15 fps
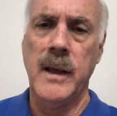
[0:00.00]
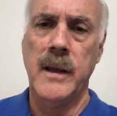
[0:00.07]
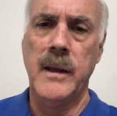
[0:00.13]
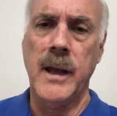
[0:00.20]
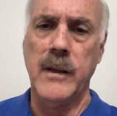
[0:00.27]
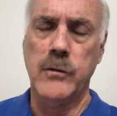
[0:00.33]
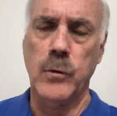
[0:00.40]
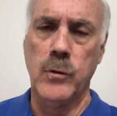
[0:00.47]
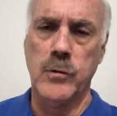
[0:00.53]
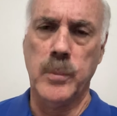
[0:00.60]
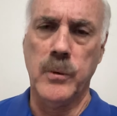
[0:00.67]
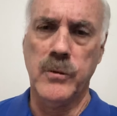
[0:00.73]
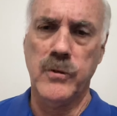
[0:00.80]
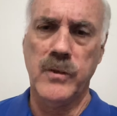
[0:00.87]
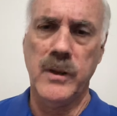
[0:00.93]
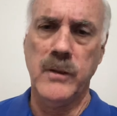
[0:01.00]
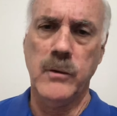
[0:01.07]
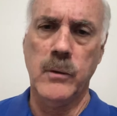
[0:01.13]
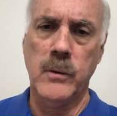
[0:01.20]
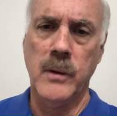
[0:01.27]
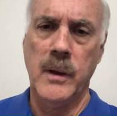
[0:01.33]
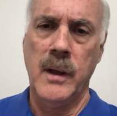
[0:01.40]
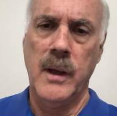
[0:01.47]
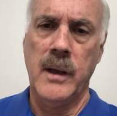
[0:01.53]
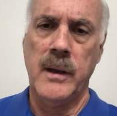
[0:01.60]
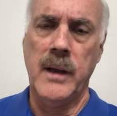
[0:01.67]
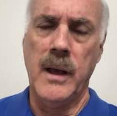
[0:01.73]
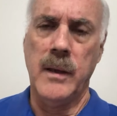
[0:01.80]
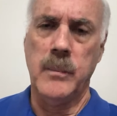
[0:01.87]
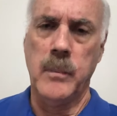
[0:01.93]
Not George Bush Sr.,
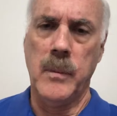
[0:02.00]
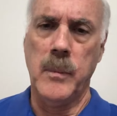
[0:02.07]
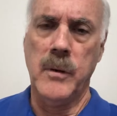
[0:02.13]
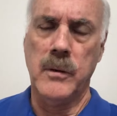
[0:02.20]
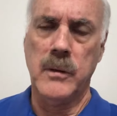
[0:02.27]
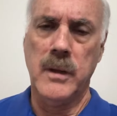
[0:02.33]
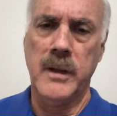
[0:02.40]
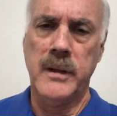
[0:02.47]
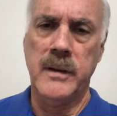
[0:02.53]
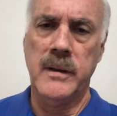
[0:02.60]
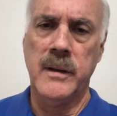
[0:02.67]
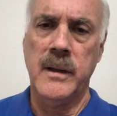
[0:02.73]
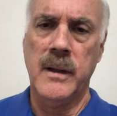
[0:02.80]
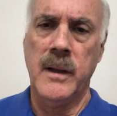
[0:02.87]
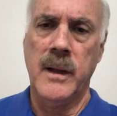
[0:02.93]
not Bill Clinton,